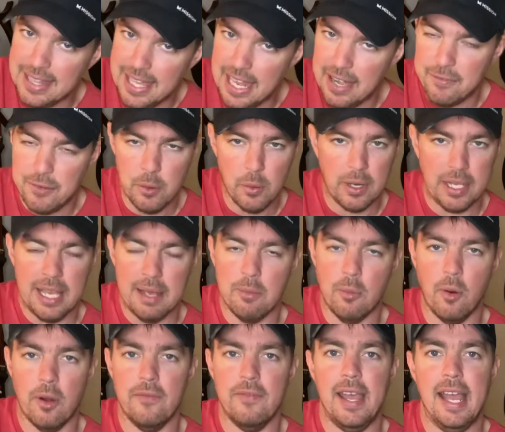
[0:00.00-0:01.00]
then if you want to get
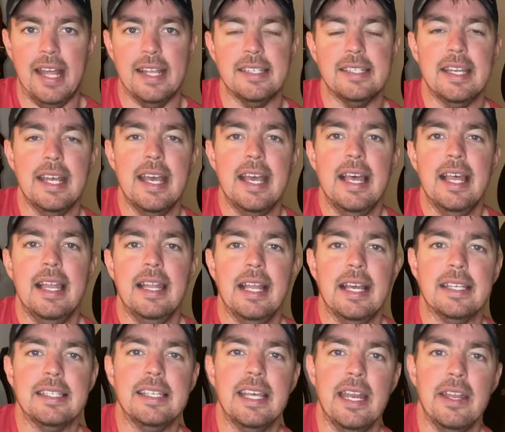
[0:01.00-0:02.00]
more advanced,
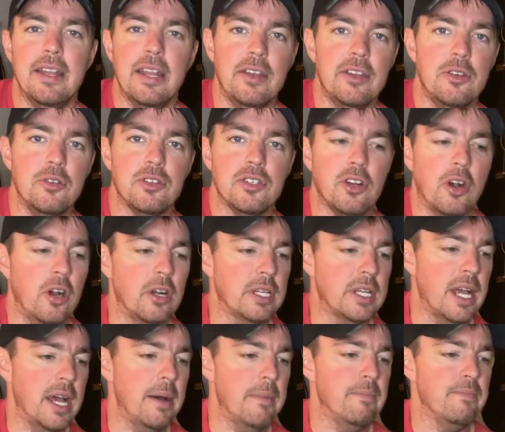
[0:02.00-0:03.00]
like I said, and you start,
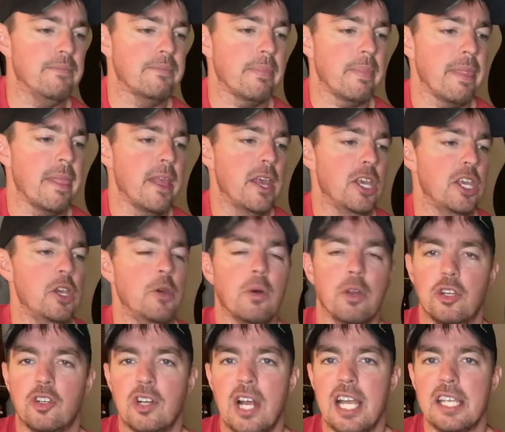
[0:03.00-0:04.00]
you want
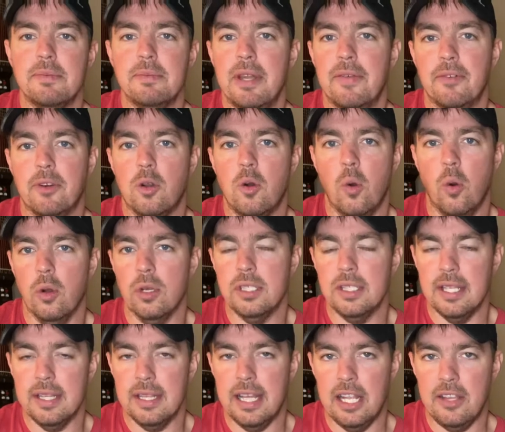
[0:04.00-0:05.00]
to try some different chords,
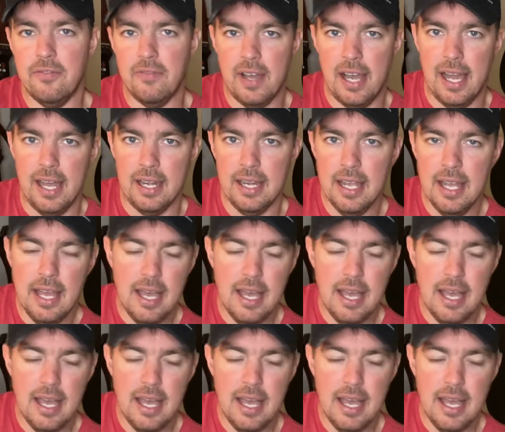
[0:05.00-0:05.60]
that's fine.